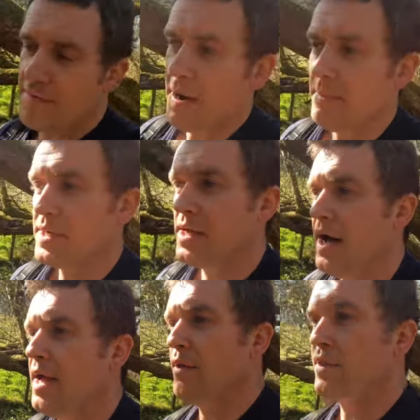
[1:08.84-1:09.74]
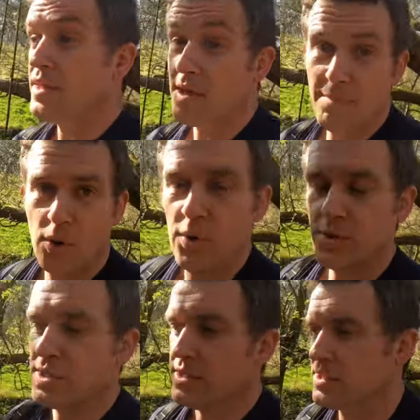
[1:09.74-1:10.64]
about my gut health and the
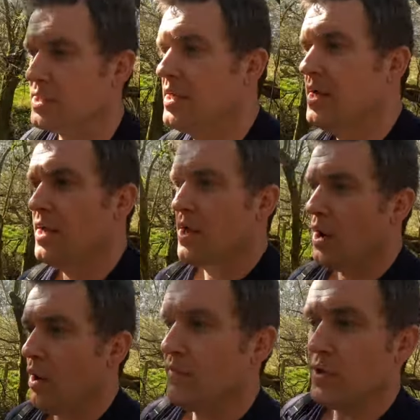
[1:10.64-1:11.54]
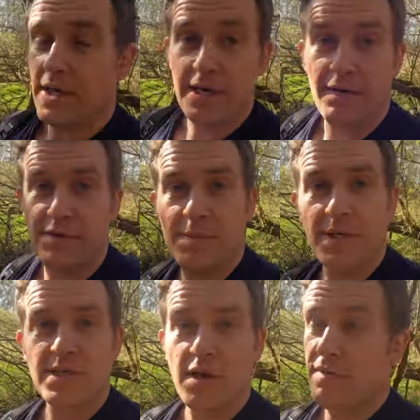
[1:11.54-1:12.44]
importance of looking after
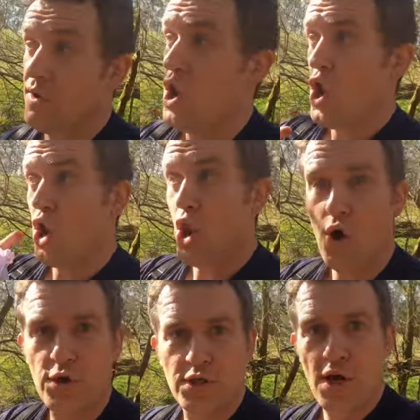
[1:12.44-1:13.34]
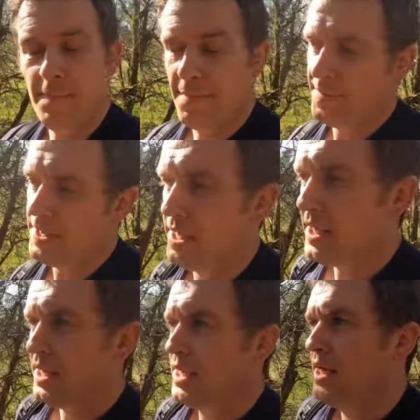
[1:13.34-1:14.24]
myself long term.
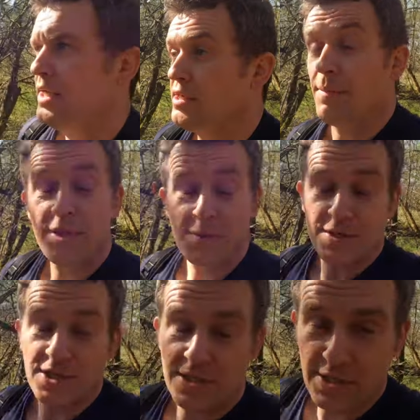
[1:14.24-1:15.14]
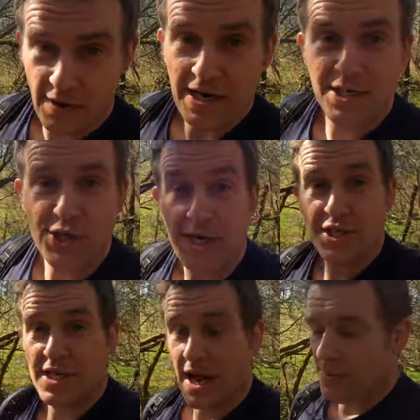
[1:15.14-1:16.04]
Something which has greatly
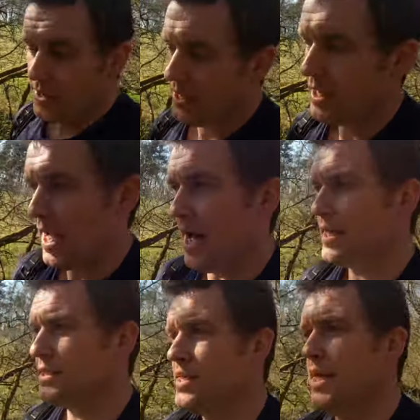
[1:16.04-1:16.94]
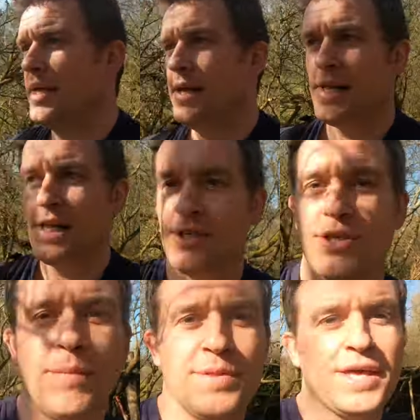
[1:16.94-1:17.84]
changed now, and
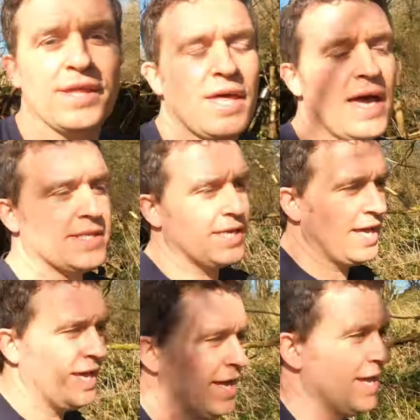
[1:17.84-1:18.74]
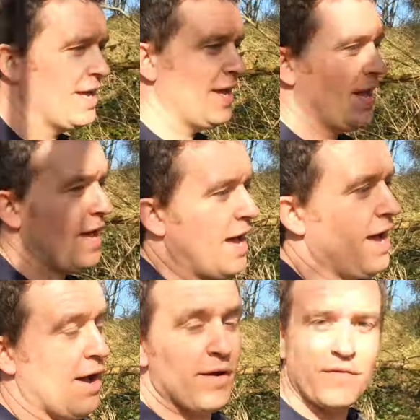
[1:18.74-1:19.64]
something that
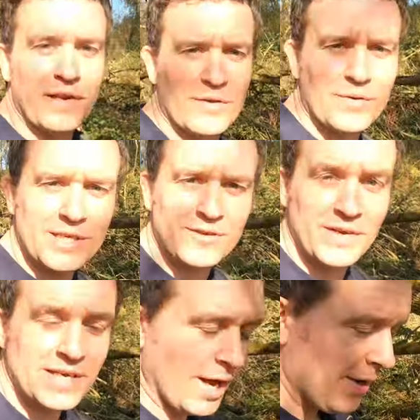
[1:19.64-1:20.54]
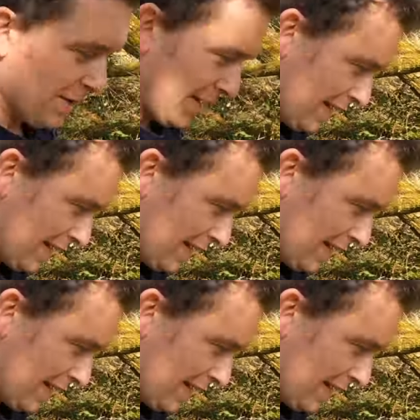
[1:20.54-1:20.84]
hopefully through this video